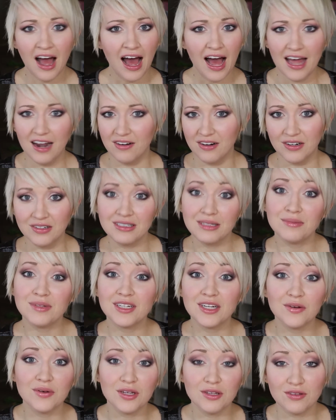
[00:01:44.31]
I don't know. Let me
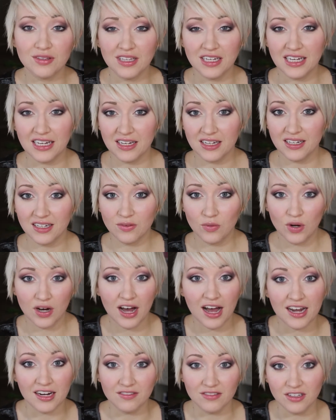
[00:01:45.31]
know what you think, what
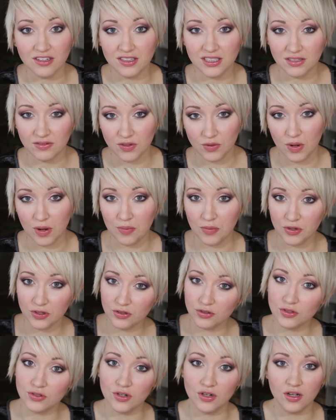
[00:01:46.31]
kind of looks, if you want more
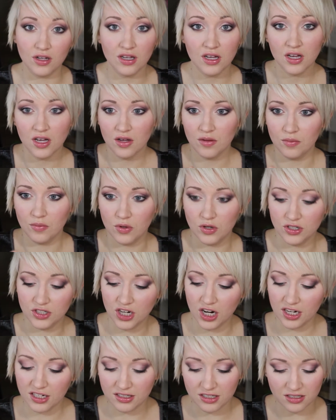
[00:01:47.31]
neutral, more dark.